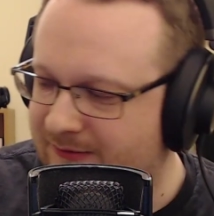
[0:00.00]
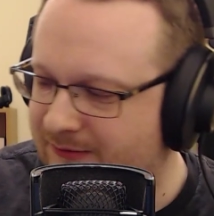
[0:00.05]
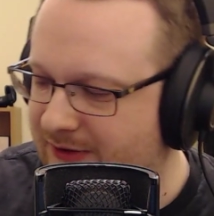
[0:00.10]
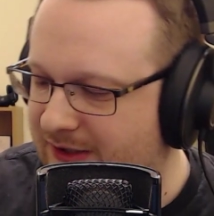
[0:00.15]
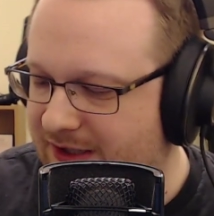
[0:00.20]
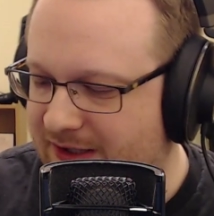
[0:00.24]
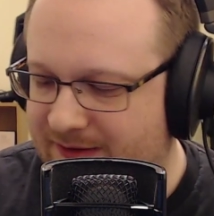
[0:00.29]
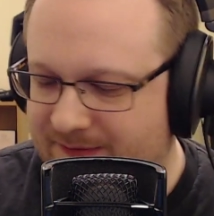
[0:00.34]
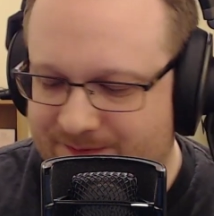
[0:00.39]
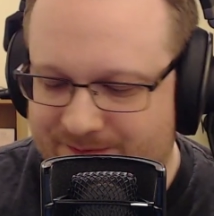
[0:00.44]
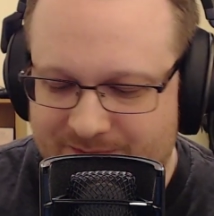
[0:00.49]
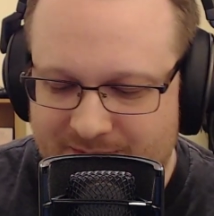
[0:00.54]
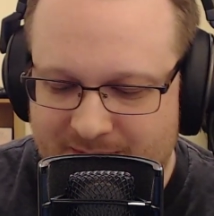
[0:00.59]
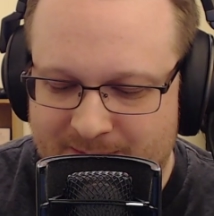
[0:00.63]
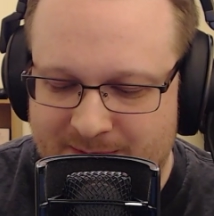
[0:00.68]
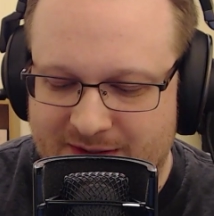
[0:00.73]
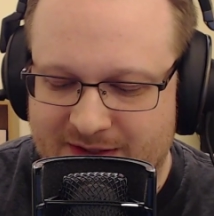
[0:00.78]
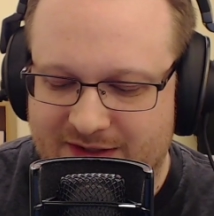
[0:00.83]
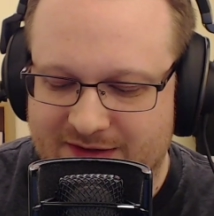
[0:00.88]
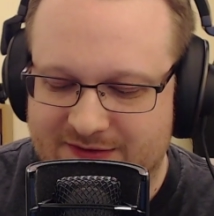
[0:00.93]
Well,
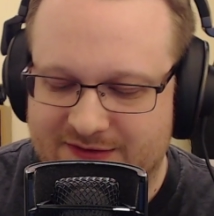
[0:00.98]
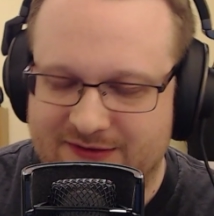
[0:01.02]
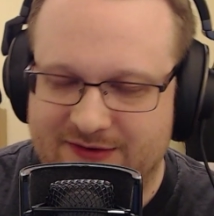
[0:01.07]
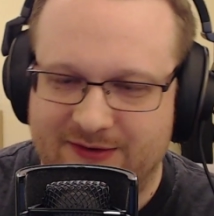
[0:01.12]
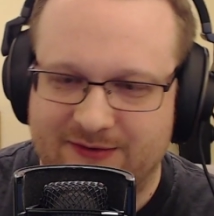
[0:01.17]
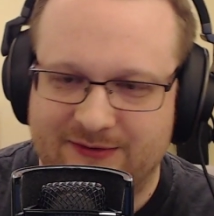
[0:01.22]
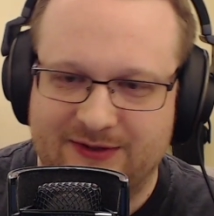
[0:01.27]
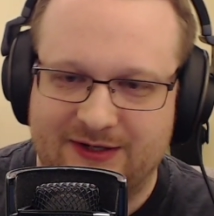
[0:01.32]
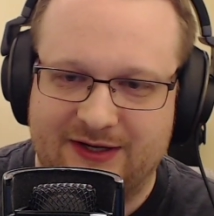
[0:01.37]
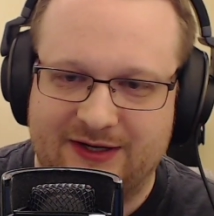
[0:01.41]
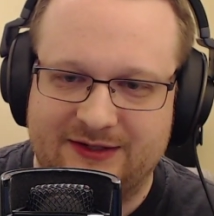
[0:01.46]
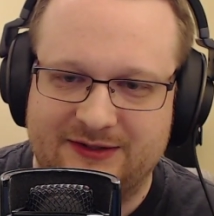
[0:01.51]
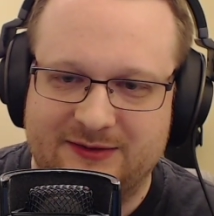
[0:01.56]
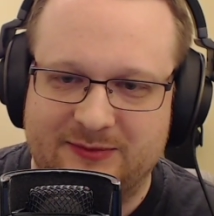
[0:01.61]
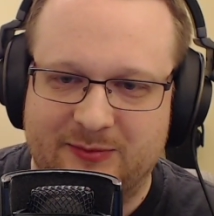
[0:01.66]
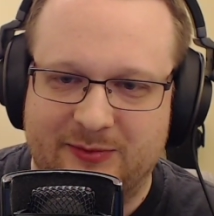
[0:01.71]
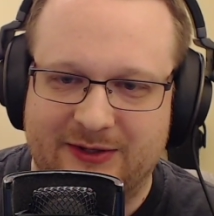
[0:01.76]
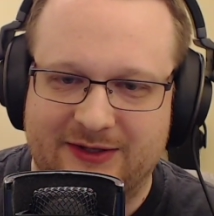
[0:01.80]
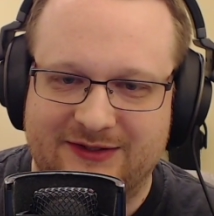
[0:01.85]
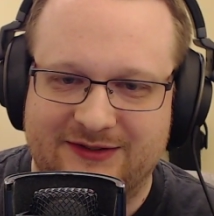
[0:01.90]
maybe not so
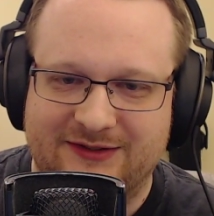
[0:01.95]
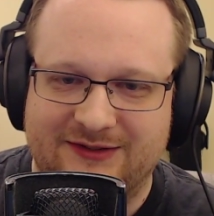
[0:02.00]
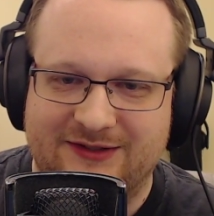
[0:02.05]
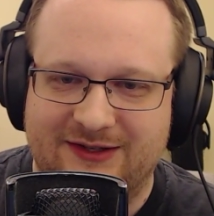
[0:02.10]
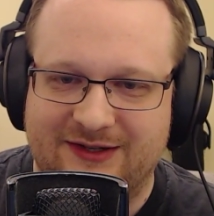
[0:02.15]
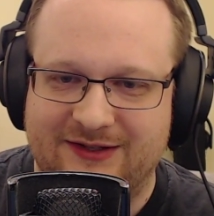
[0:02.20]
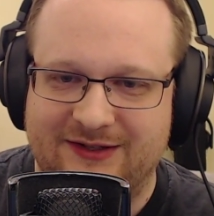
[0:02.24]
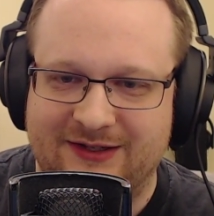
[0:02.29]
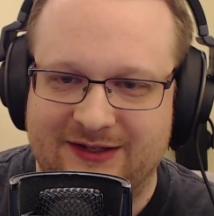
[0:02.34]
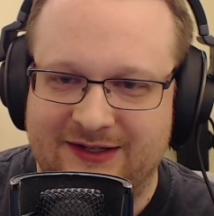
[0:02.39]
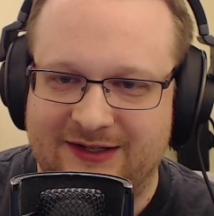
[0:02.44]
nice, but uh,